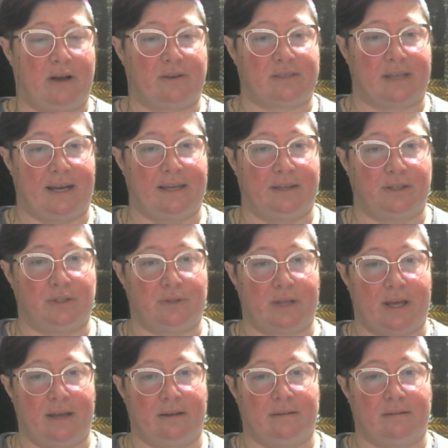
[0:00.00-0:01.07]
Ainadu
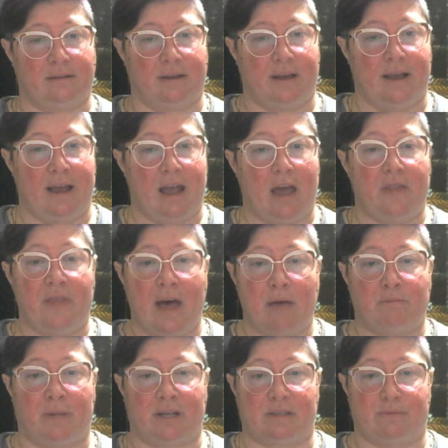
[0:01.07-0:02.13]
then, and that
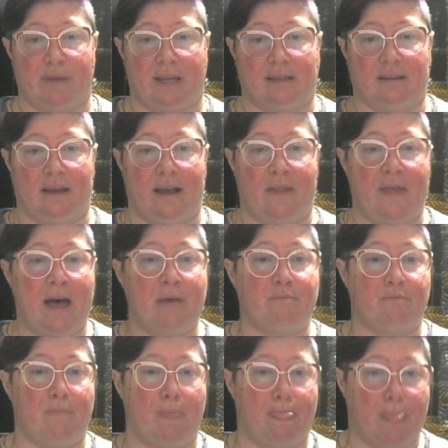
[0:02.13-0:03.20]
much made
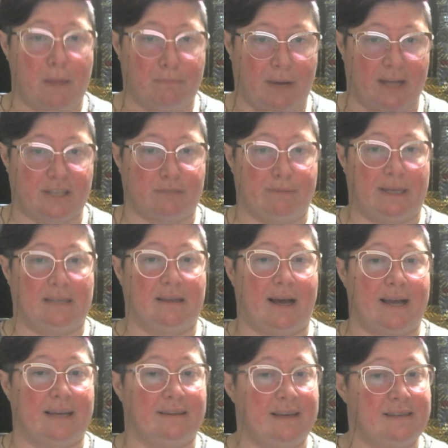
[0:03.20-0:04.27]

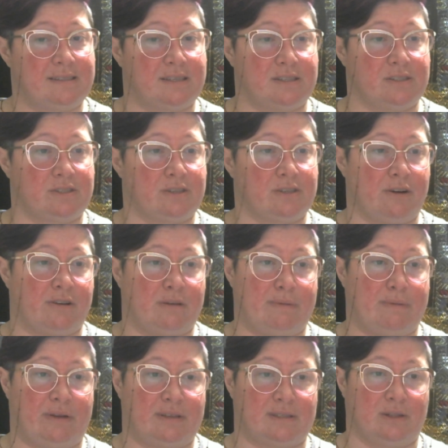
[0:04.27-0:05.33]
Laia less concerned
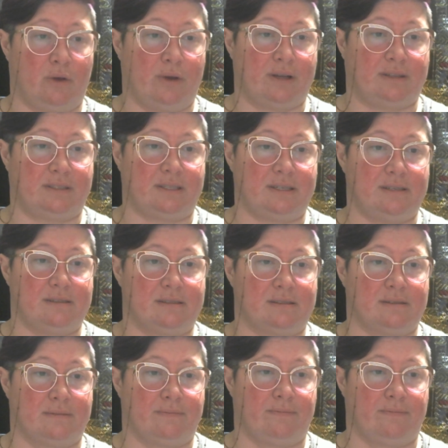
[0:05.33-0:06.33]
about his loyalties.